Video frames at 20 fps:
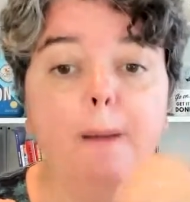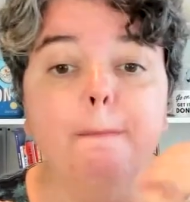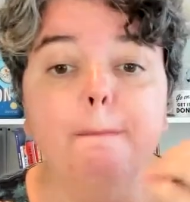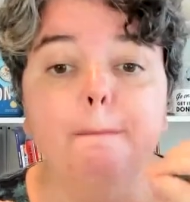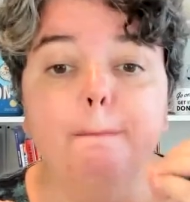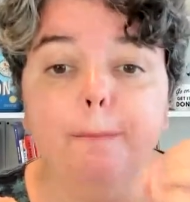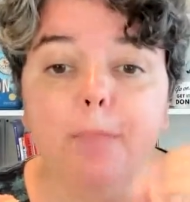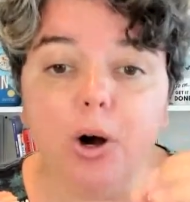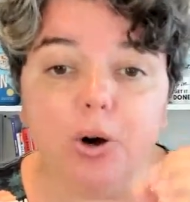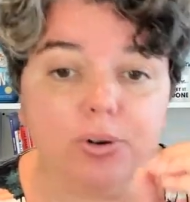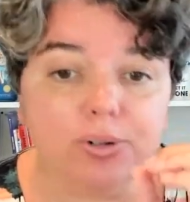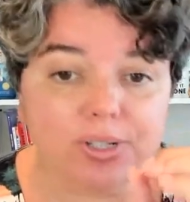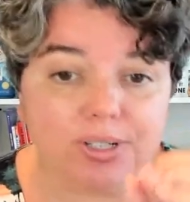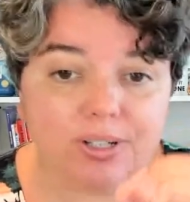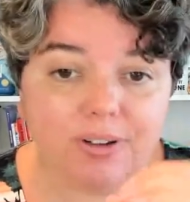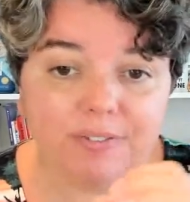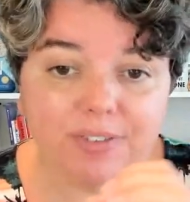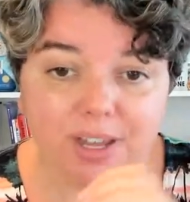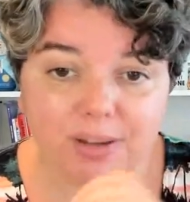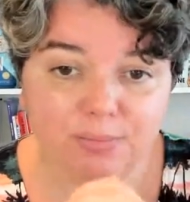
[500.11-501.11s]
Most
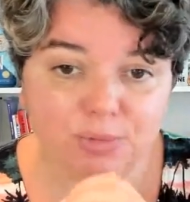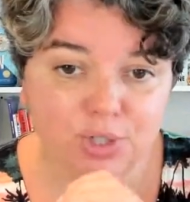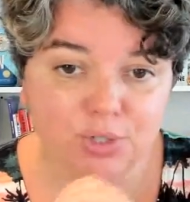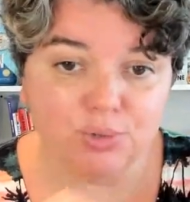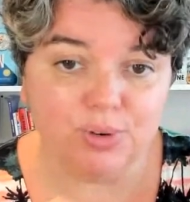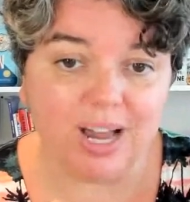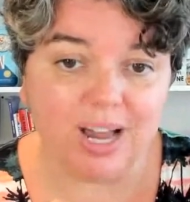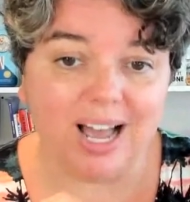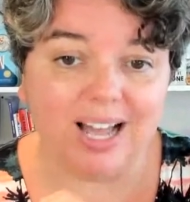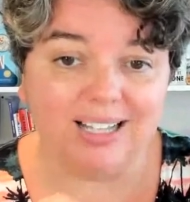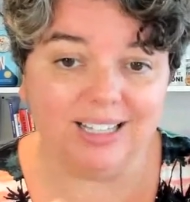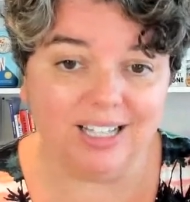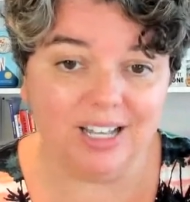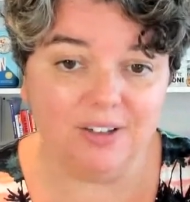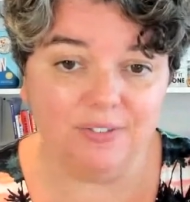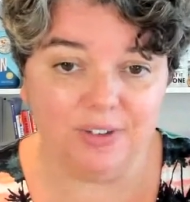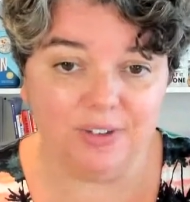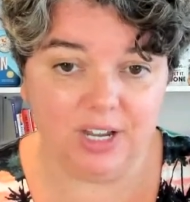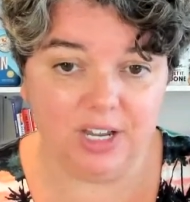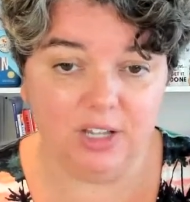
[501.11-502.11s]
of them do not
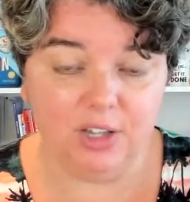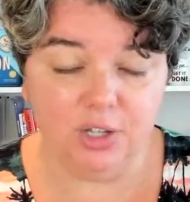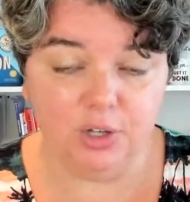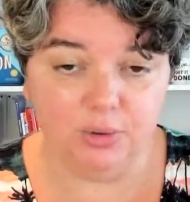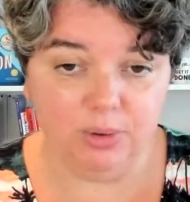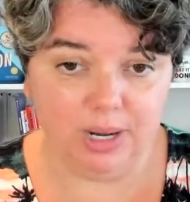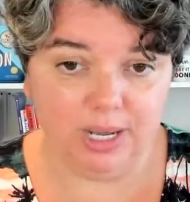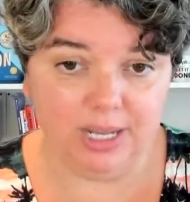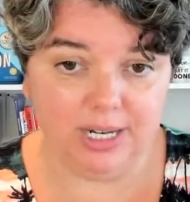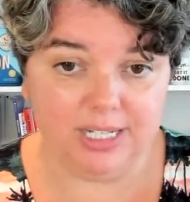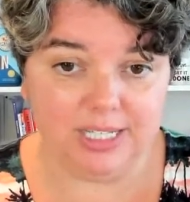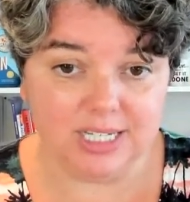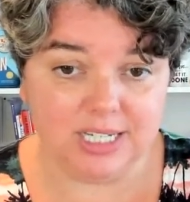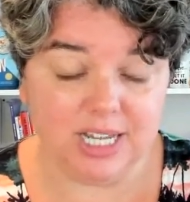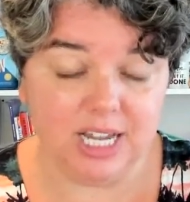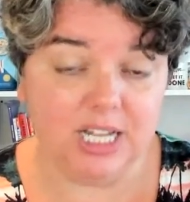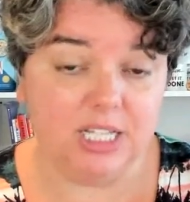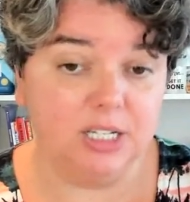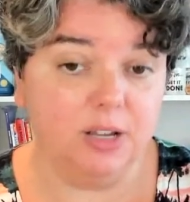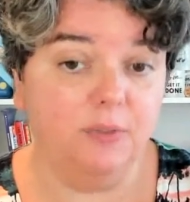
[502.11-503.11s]
live in the United
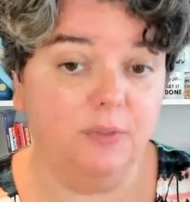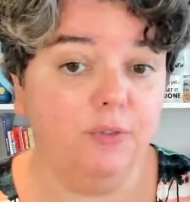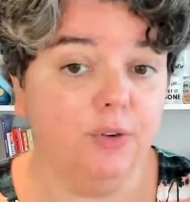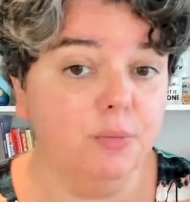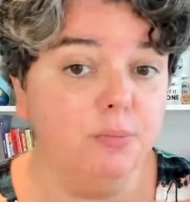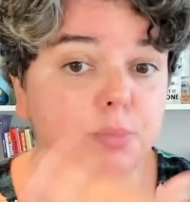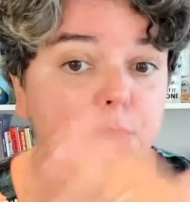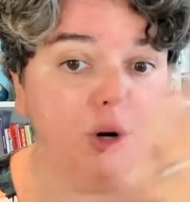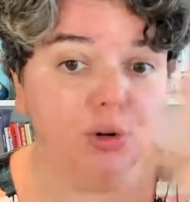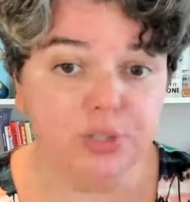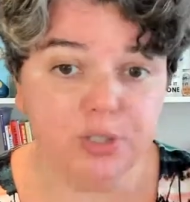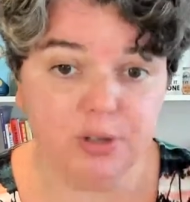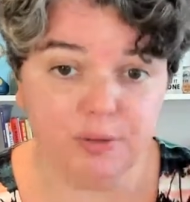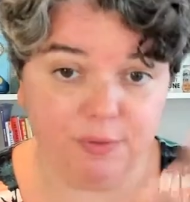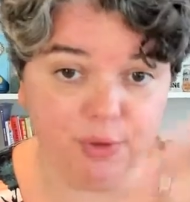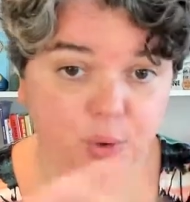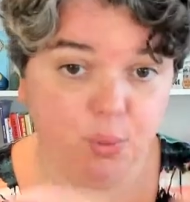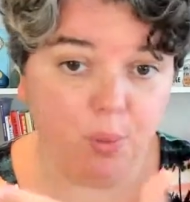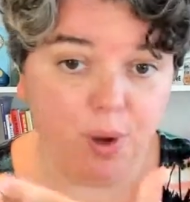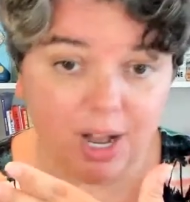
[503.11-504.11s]
States. And for most of
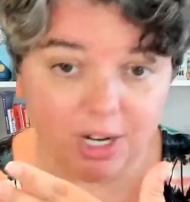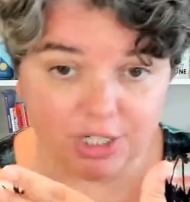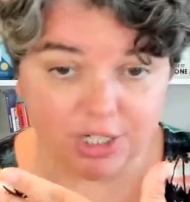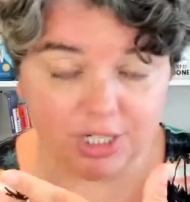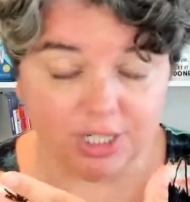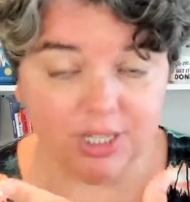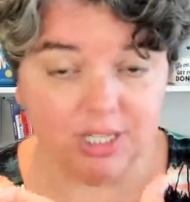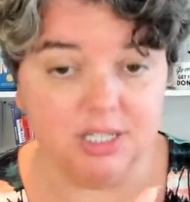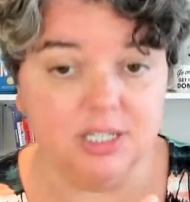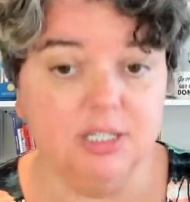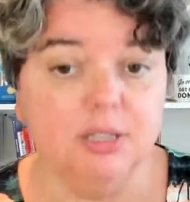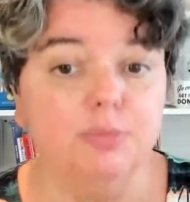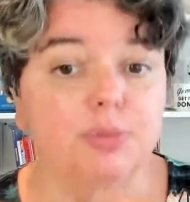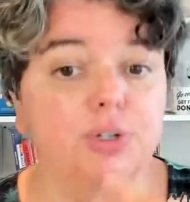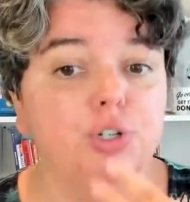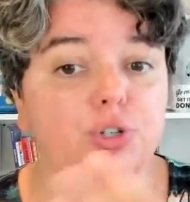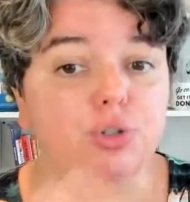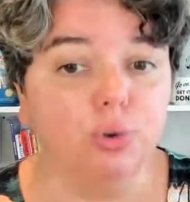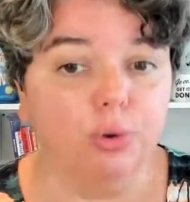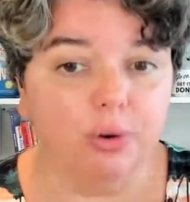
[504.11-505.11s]
you watching this, the
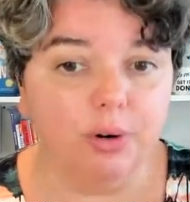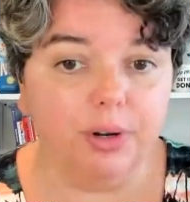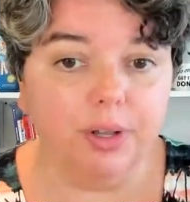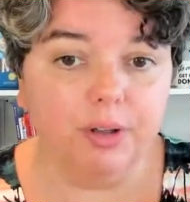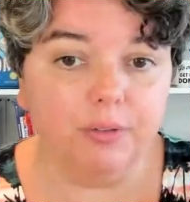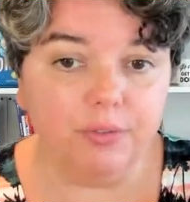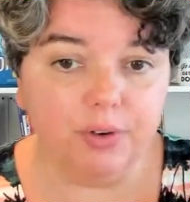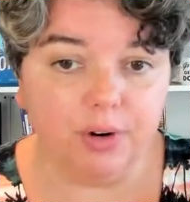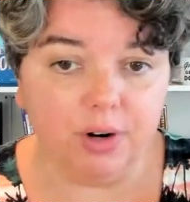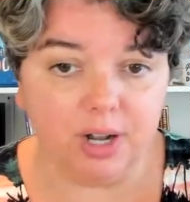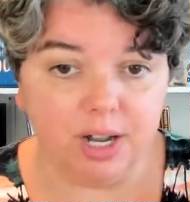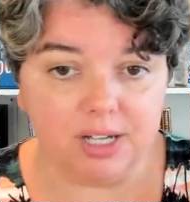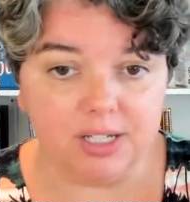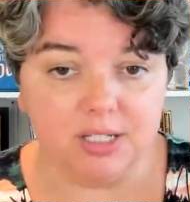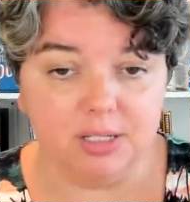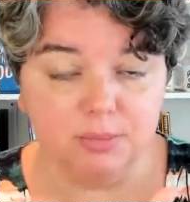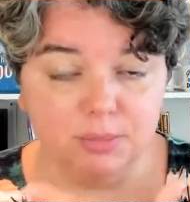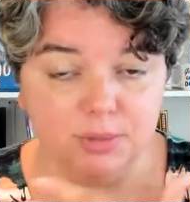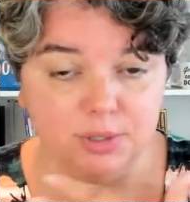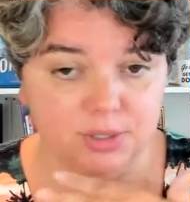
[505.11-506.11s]
majority of your
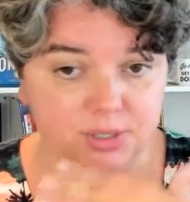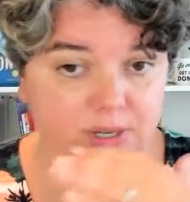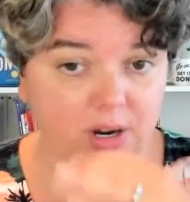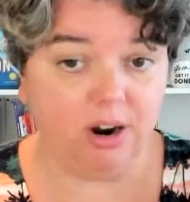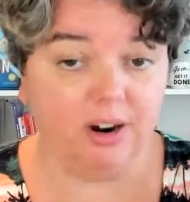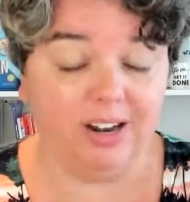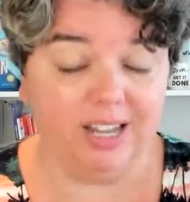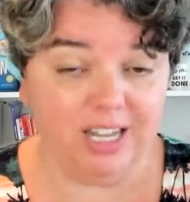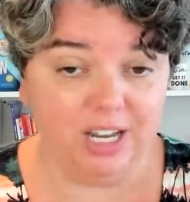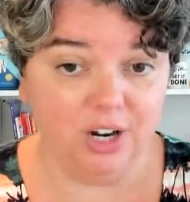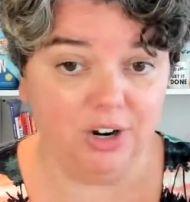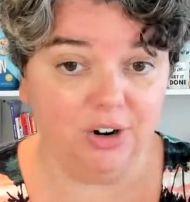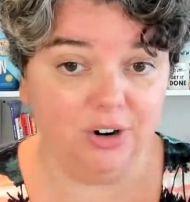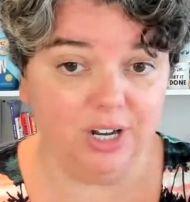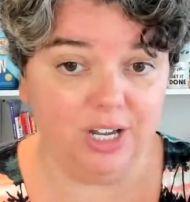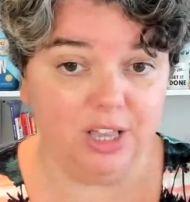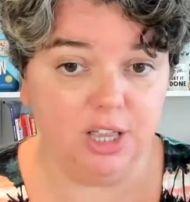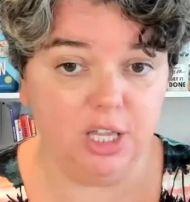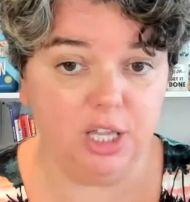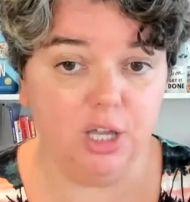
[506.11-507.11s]
customers are here
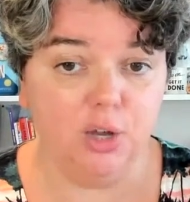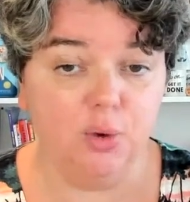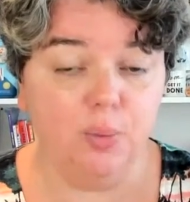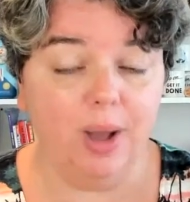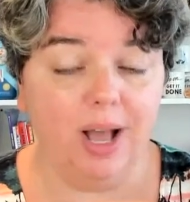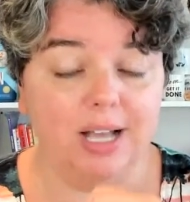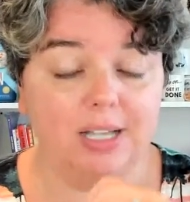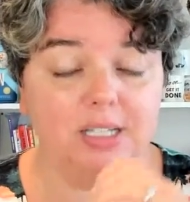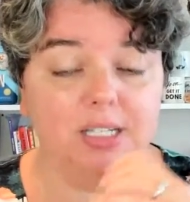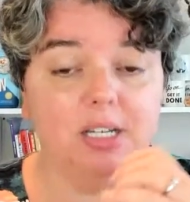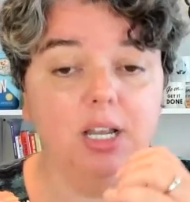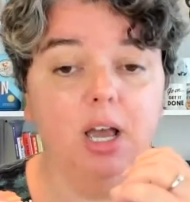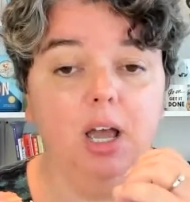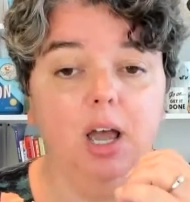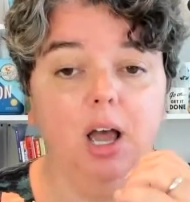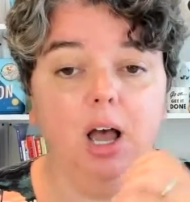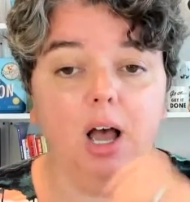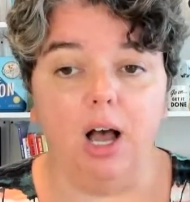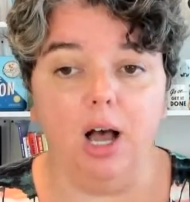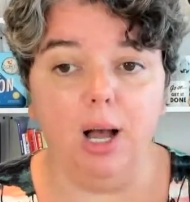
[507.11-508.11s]
in the US
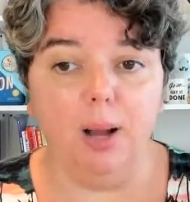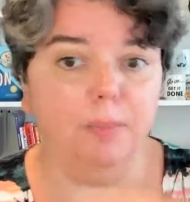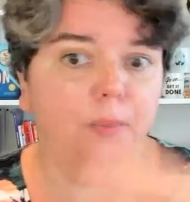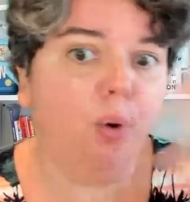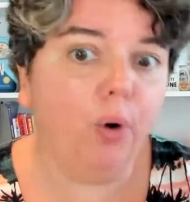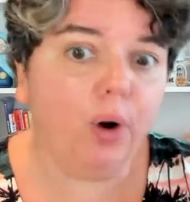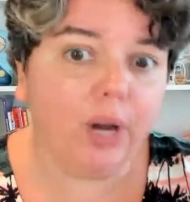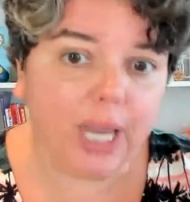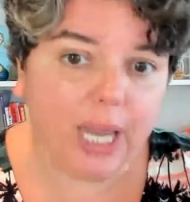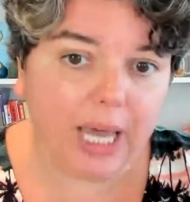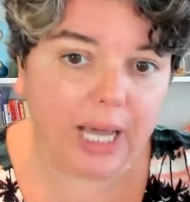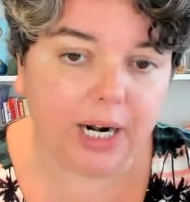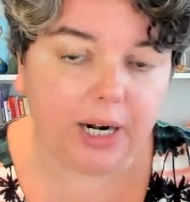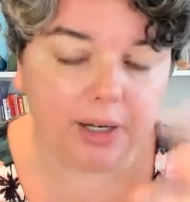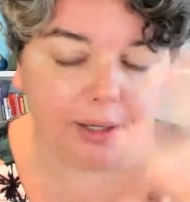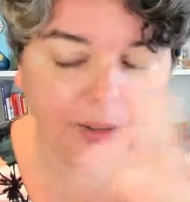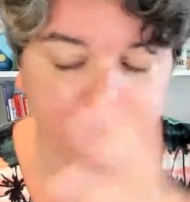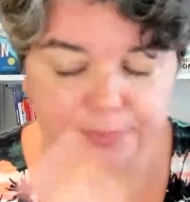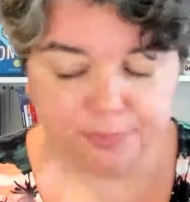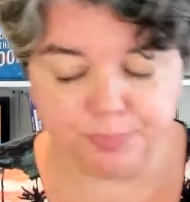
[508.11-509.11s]
or Canada.